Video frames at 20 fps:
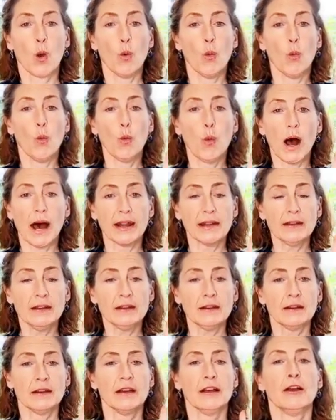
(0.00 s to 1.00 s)
1.
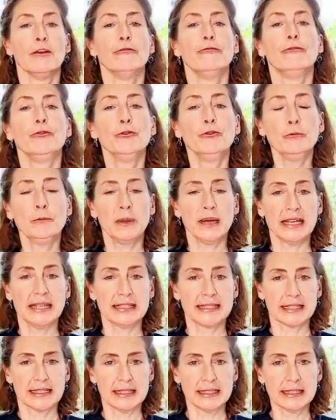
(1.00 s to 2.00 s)
Food
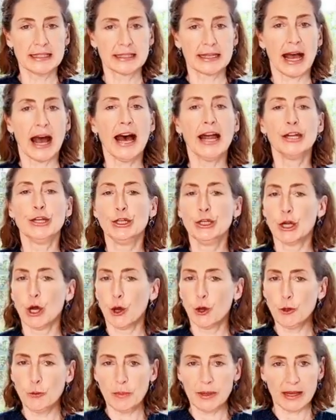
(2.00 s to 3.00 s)
pieces are
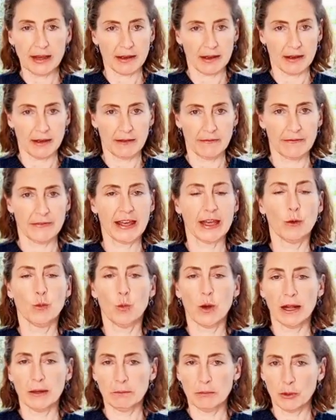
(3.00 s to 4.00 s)
no bigger than
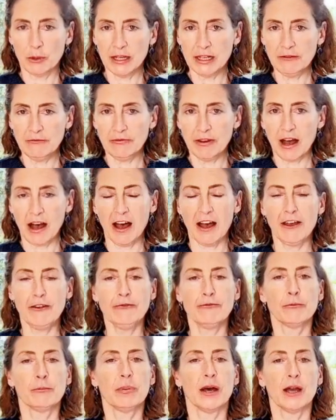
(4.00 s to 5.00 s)
1.5
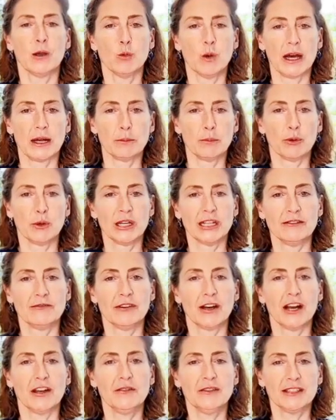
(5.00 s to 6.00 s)
by
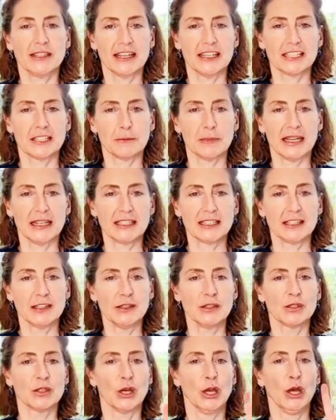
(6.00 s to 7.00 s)
1.5
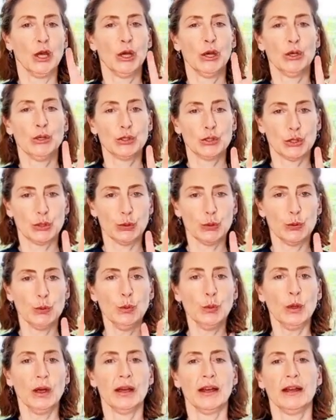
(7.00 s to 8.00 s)
centimetres. 2.
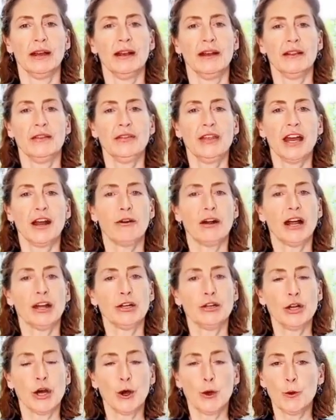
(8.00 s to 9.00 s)
There are
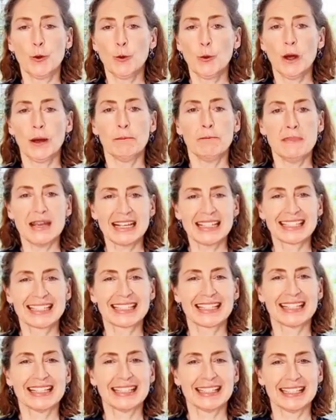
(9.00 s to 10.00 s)
no mixed
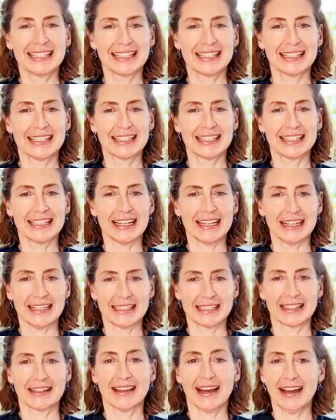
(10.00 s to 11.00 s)
consistencies,
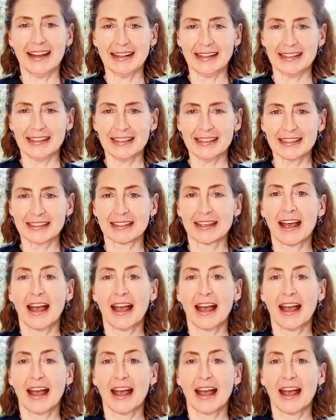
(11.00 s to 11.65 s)
that is,